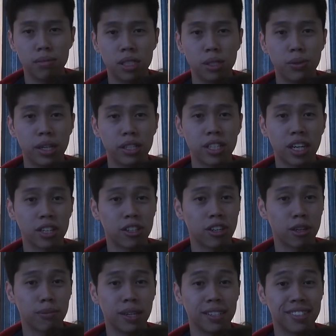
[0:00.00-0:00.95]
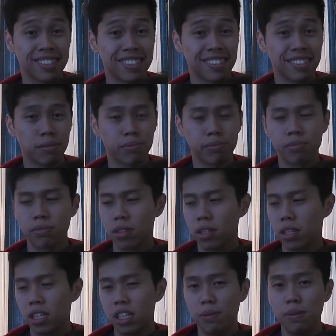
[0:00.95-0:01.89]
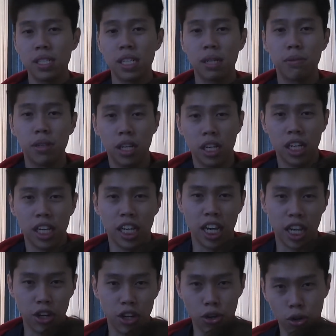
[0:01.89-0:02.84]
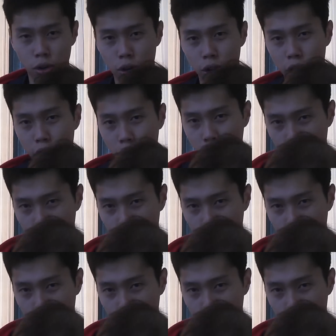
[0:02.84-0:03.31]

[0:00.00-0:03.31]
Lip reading: see what else I can talk about. In the meantime, enjoy the